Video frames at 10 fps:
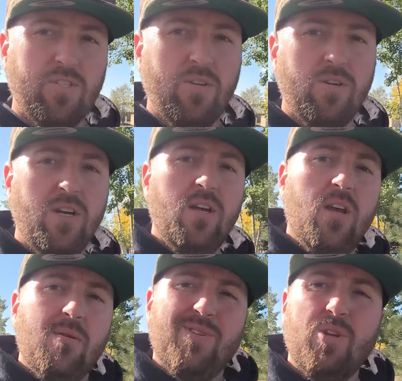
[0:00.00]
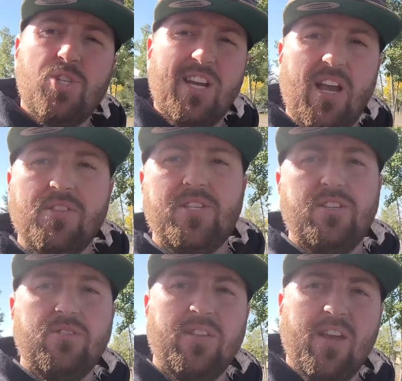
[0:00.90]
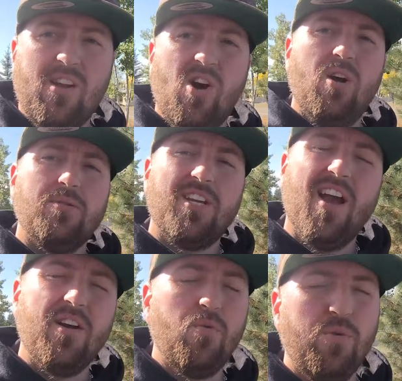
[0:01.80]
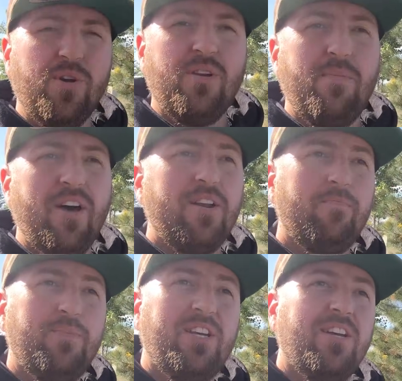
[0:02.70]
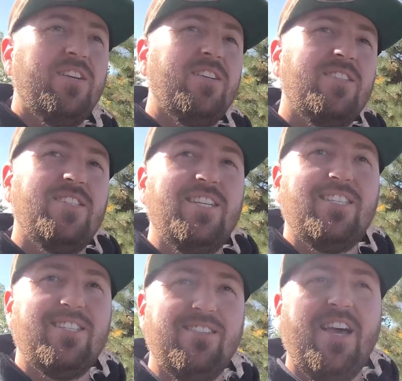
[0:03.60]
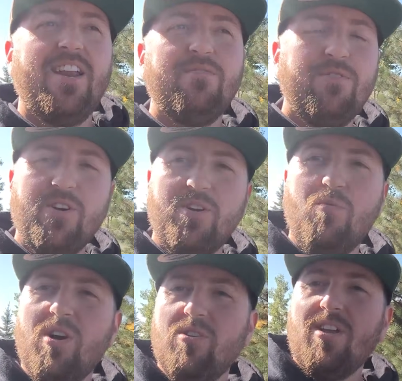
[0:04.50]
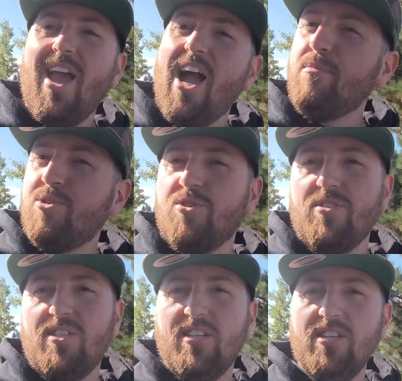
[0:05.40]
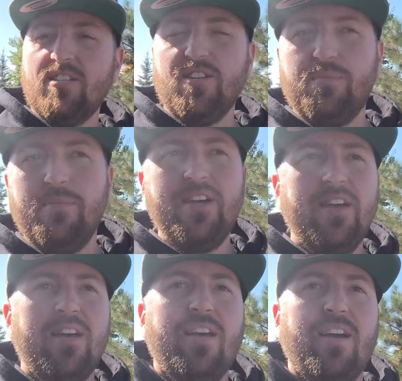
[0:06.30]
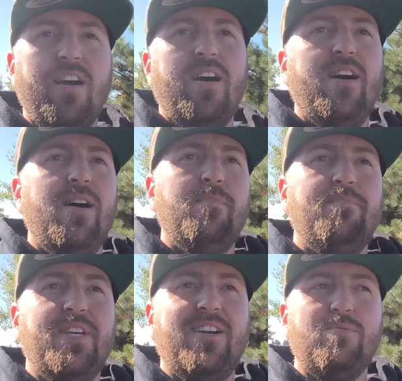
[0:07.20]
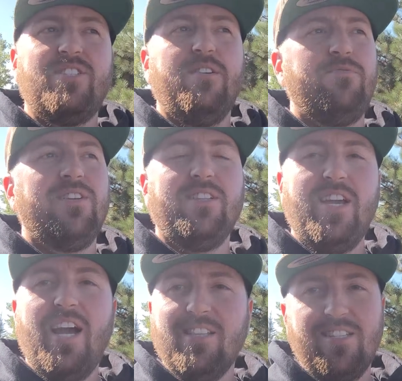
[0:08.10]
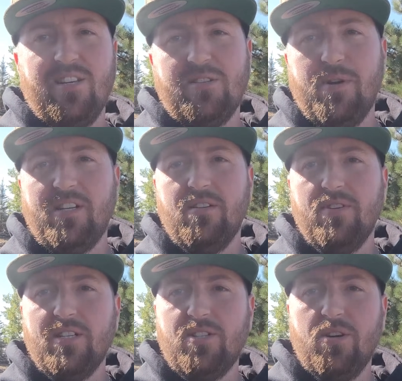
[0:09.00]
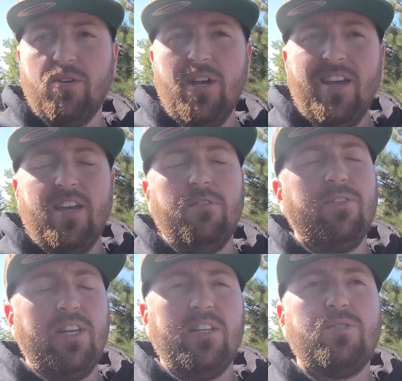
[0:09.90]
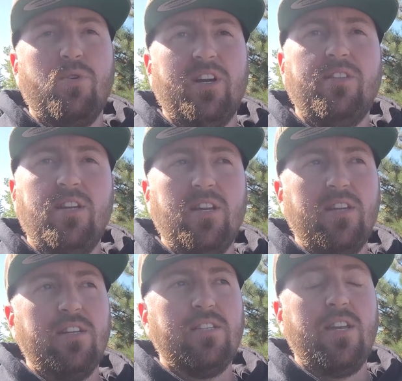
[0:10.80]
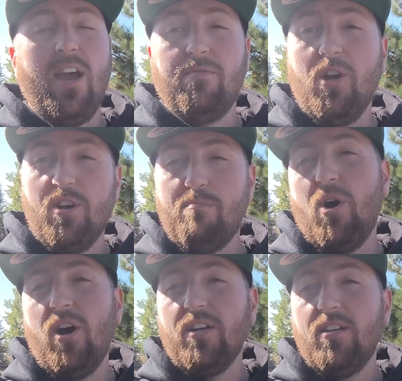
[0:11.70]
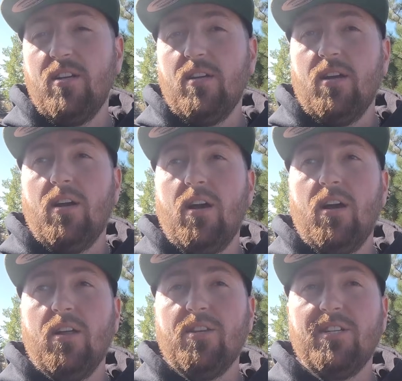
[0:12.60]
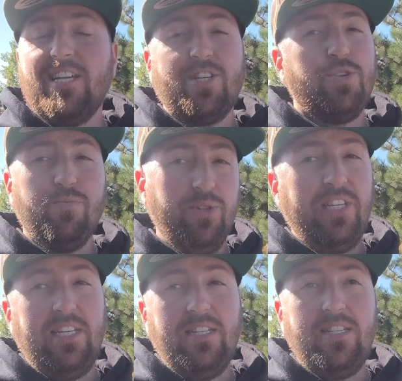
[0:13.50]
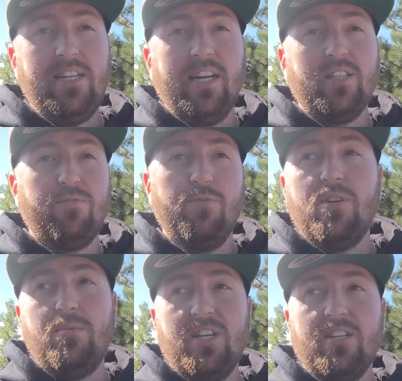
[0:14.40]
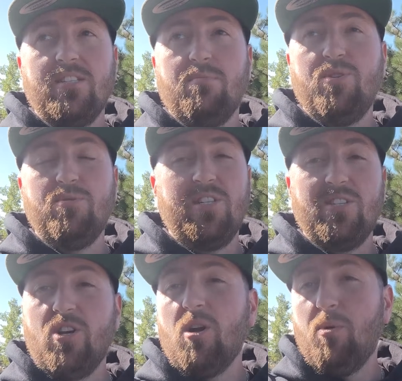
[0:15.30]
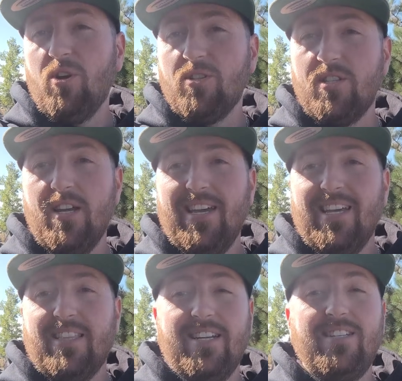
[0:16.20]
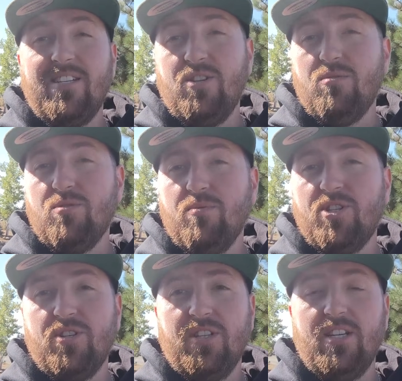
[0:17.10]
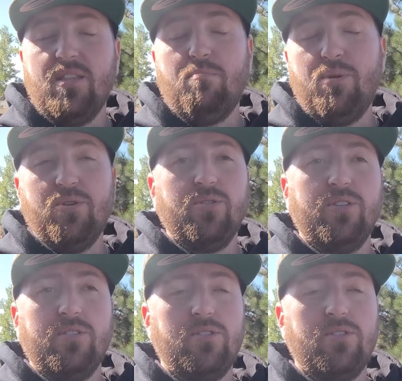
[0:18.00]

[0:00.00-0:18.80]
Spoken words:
So I'm gonna go check out the steering in that car. I was kind of worried about it because it's not a very well captured system, and I was definitely highly suspect of it. So if it is what I think it is, I've got a mod that is actually really easy, and it's free because I'm using stock parts that I didn't use originally in the build.